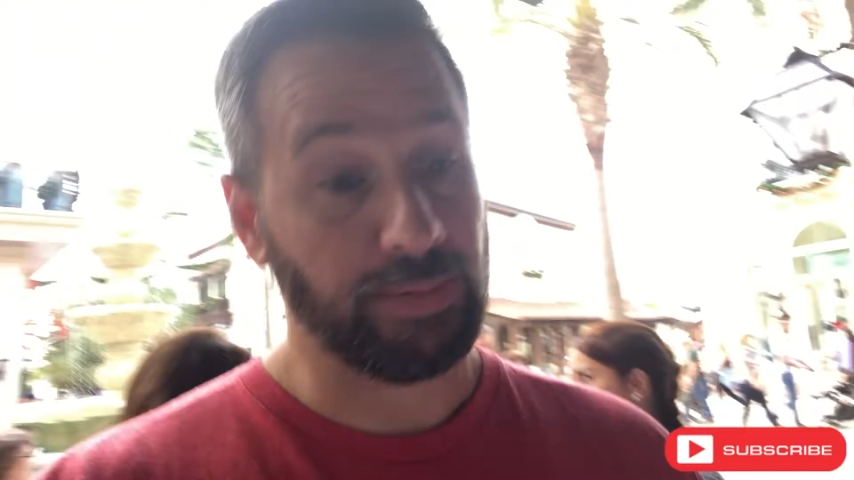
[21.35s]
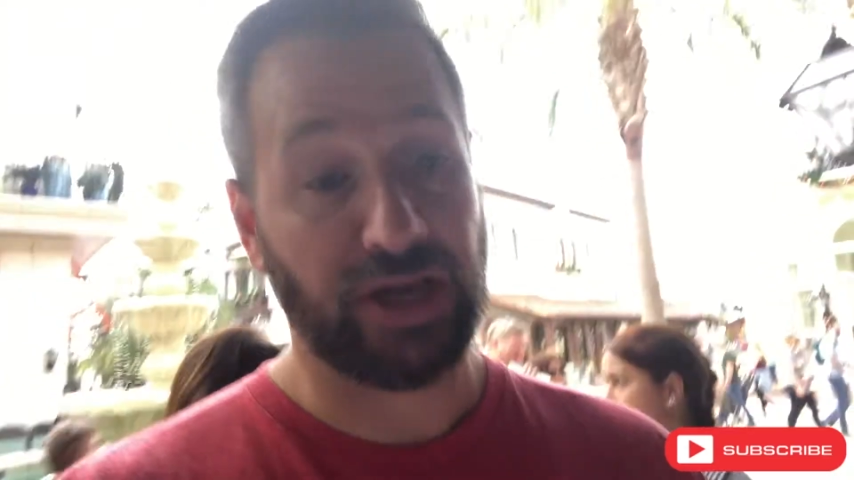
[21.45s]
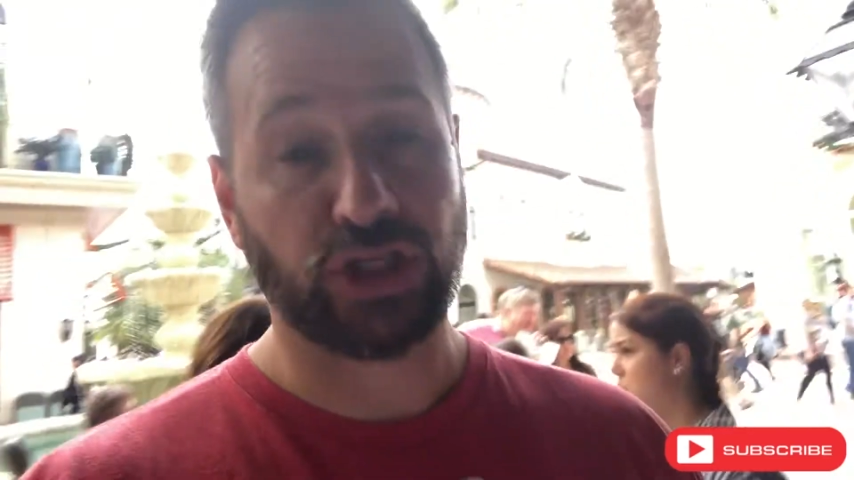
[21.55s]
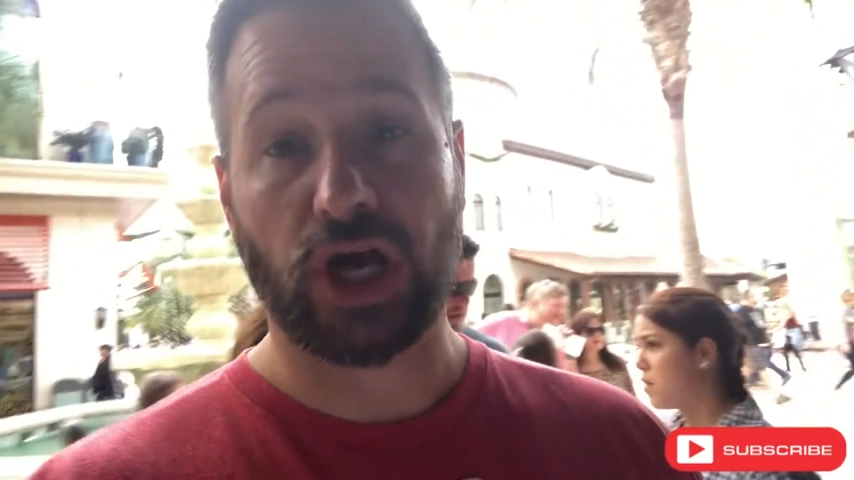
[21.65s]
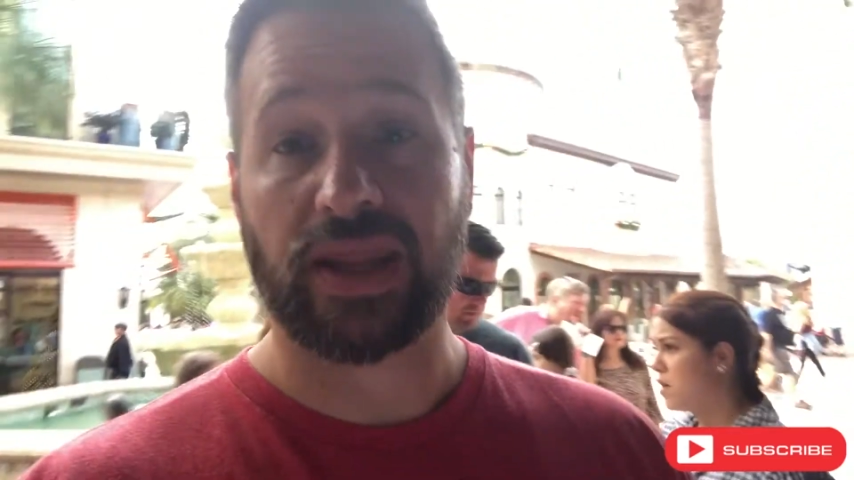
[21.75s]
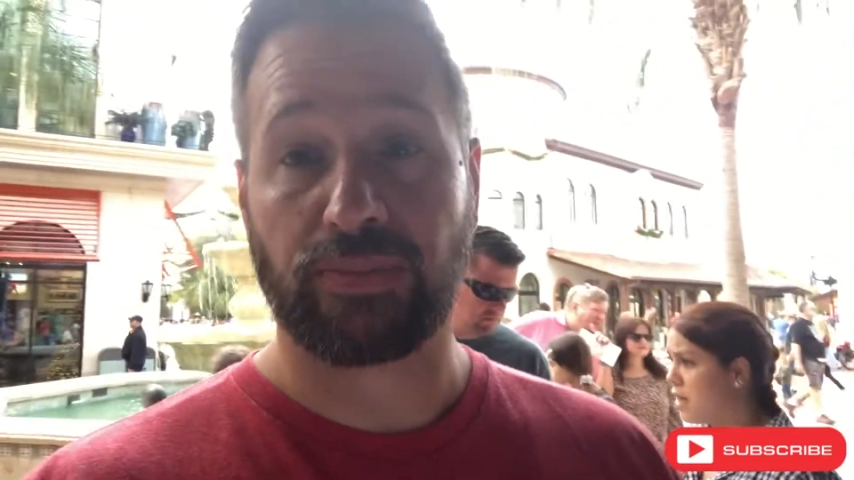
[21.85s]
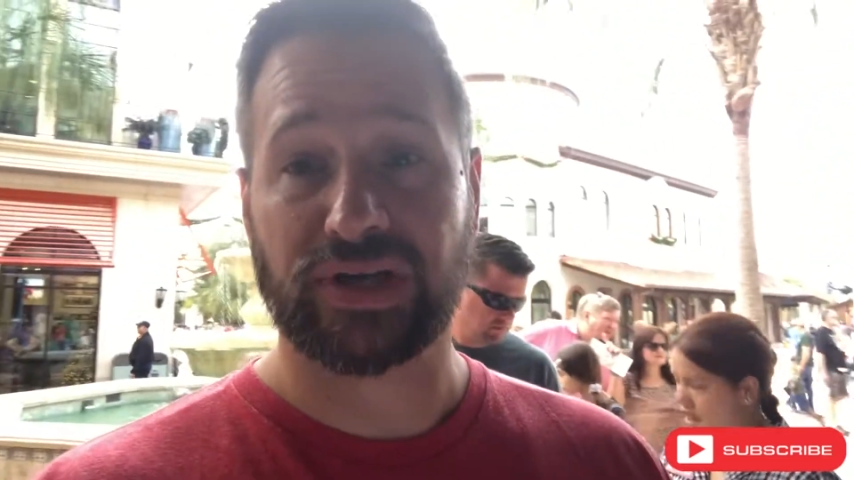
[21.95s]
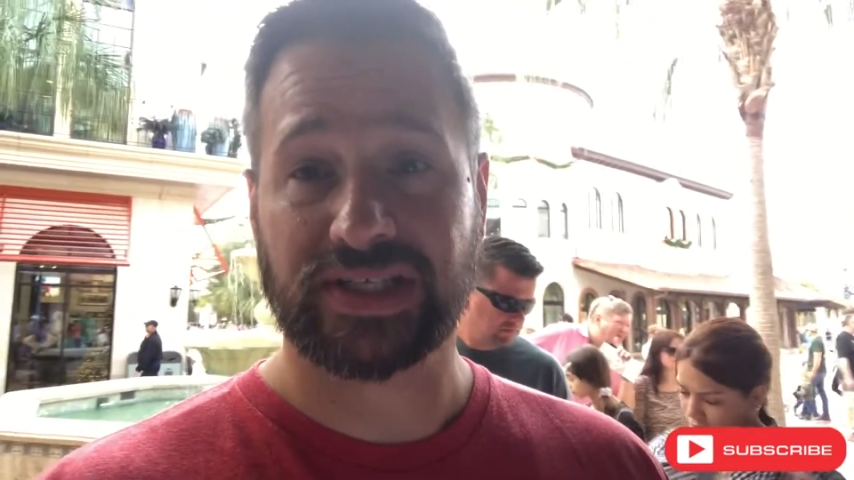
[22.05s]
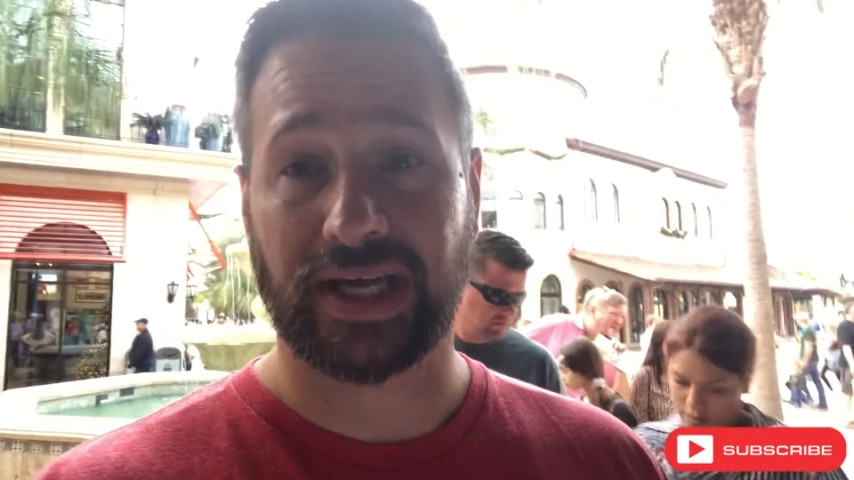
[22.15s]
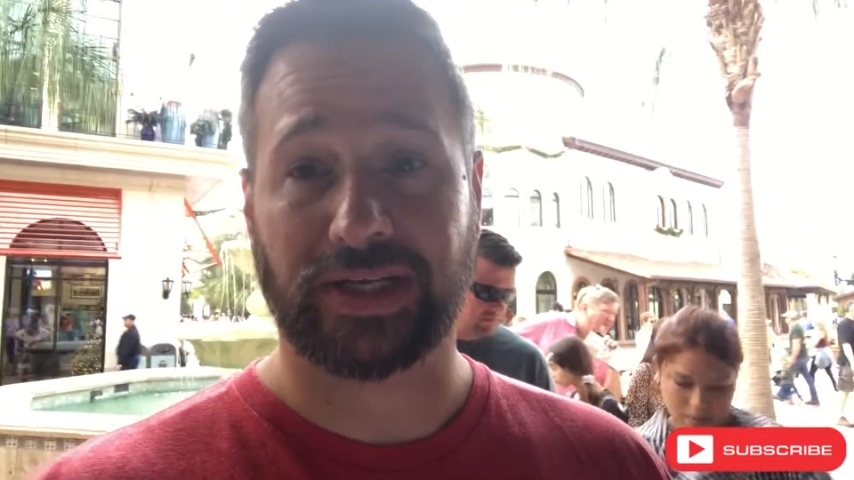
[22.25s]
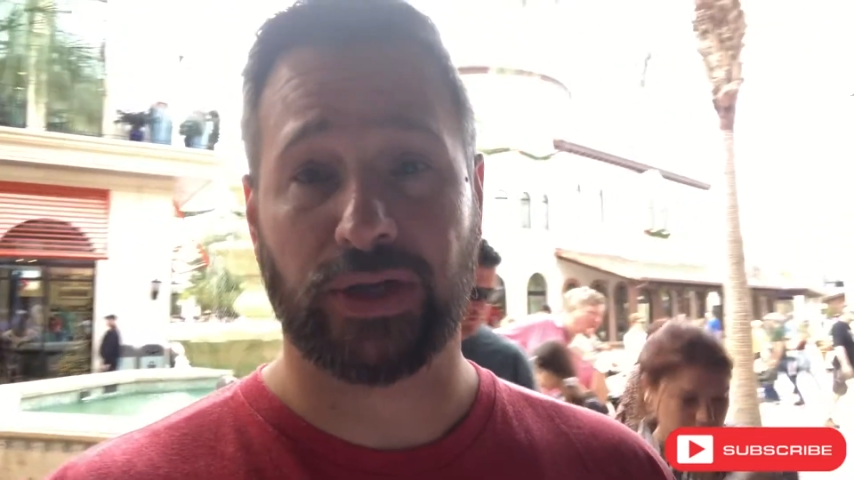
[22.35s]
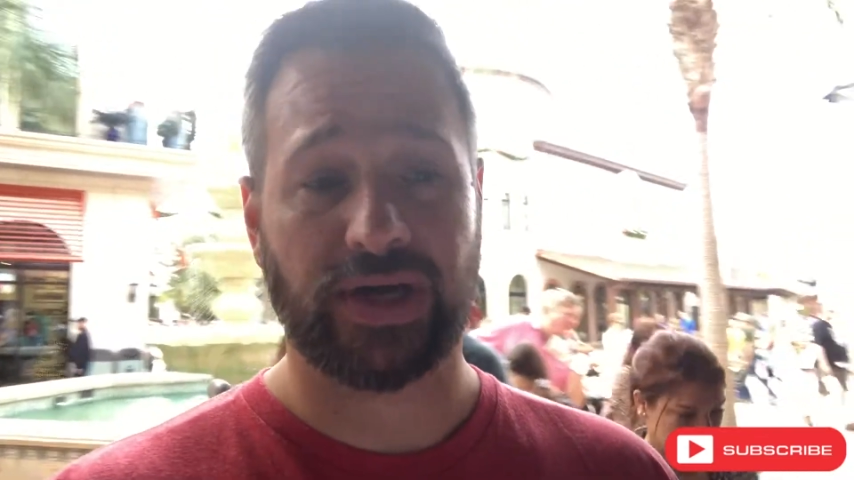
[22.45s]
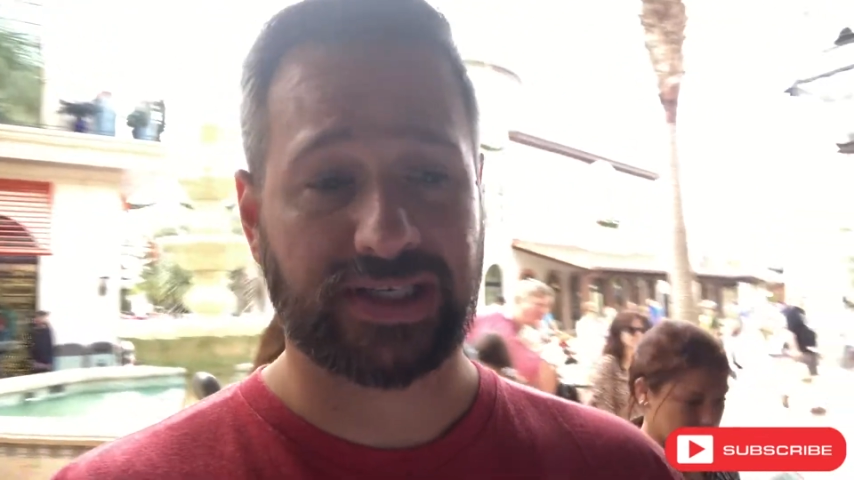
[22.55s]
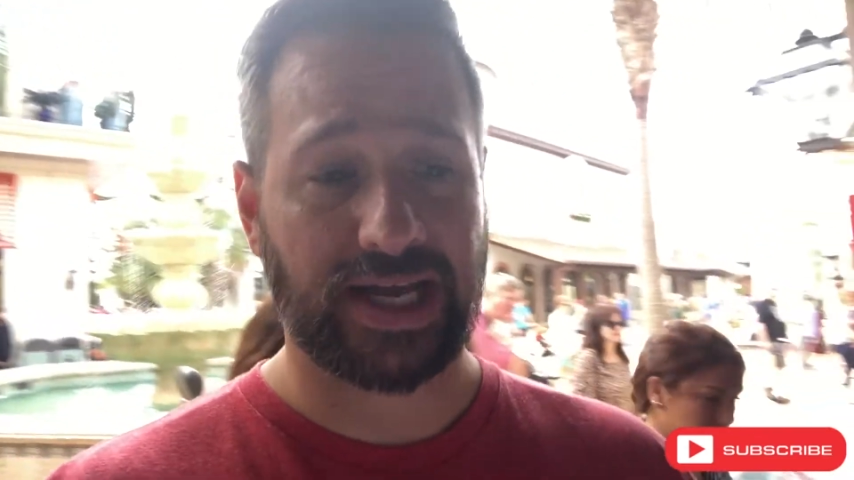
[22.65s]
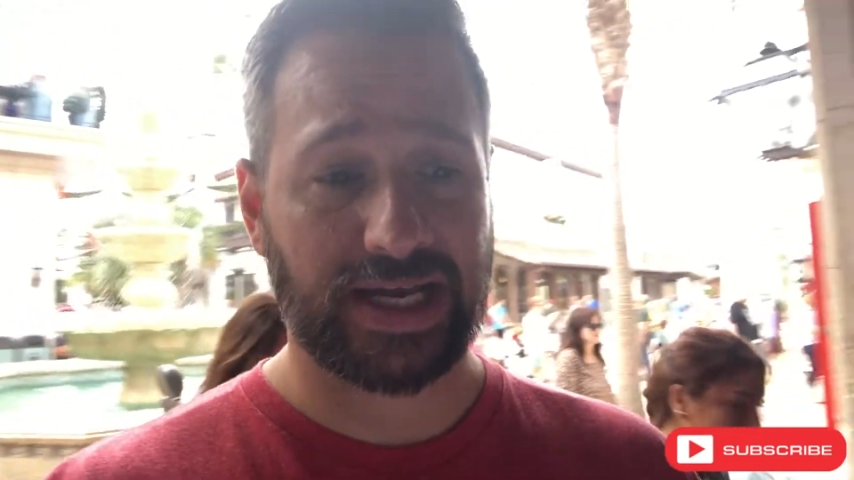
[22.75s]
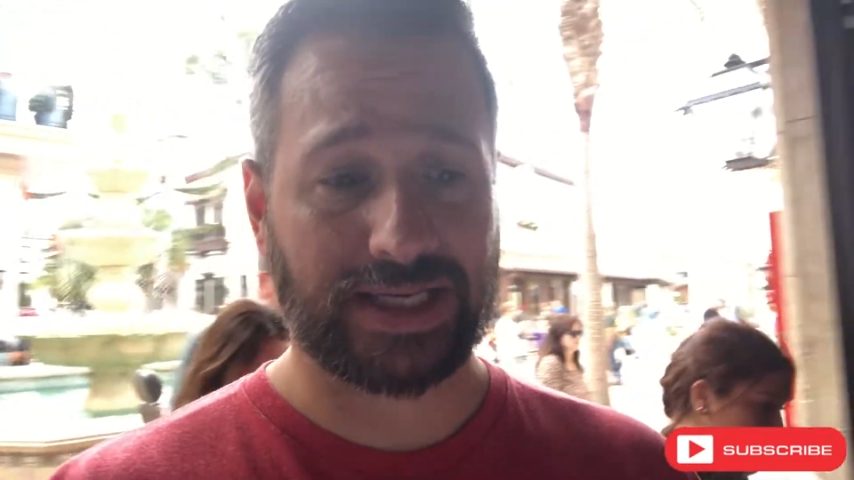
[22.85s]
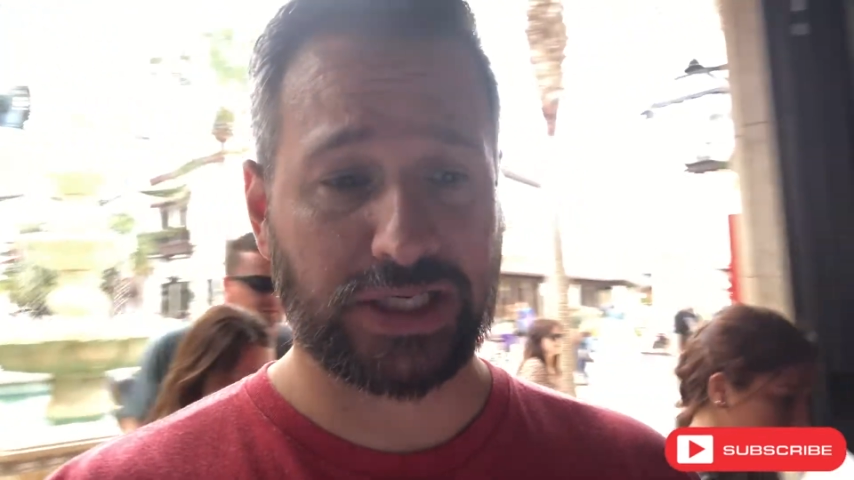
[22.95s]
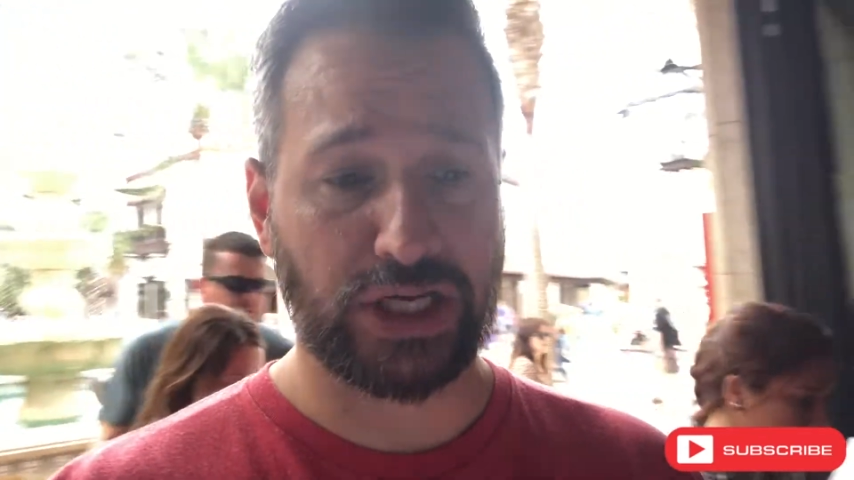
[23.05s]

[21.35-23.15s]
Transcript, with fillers: gonna try the brisket, U S D A,